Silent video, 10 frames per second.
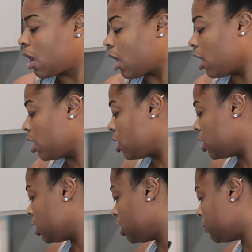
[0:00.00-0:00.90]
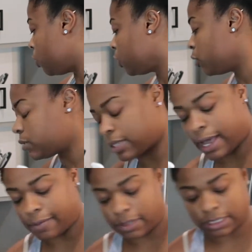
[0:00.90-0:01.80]
I am going to use
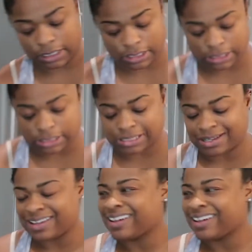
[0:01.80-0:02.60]
that because